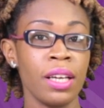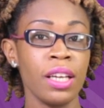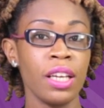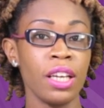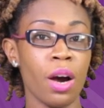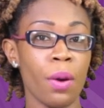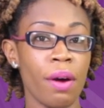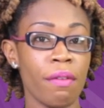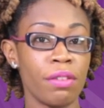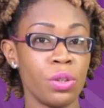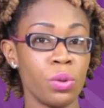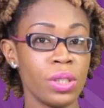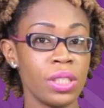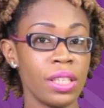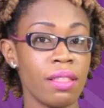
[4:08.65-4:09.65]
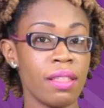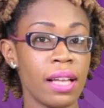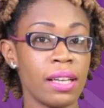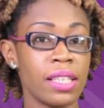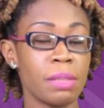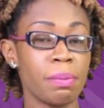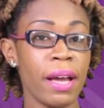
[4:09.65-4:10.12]
He, however, noted
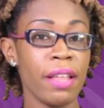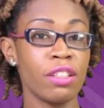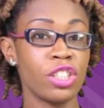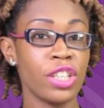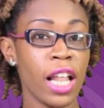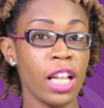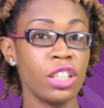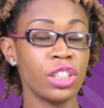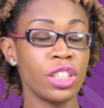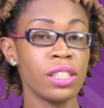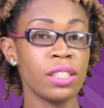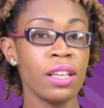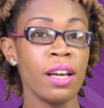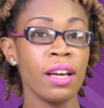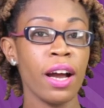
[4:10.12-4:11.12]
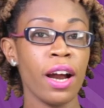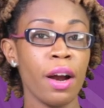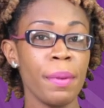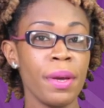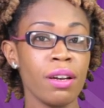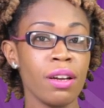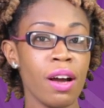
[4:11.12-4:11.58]
that despite the challenges,
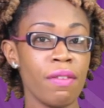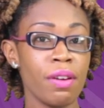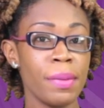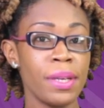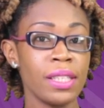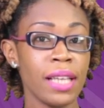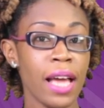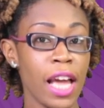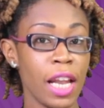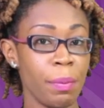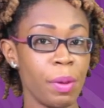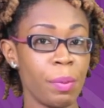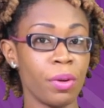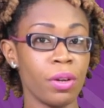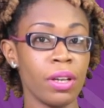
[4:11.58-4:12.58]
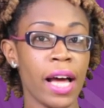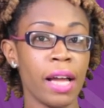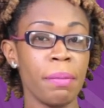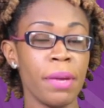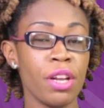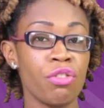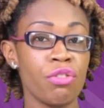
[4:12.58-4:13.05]
Caribbean governments and people
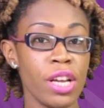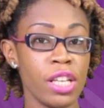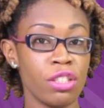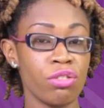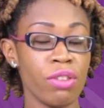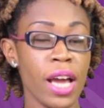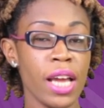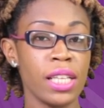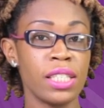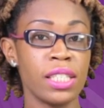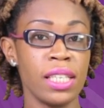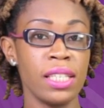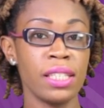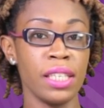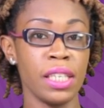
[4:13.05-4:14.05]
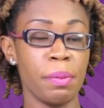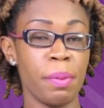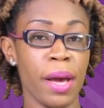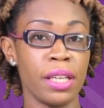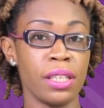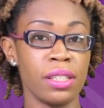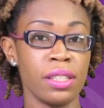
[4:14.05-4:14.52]
had made great strides since
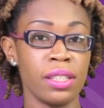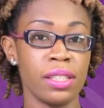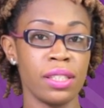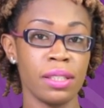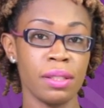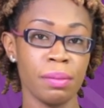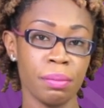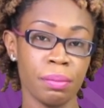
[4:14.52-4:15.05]
independence.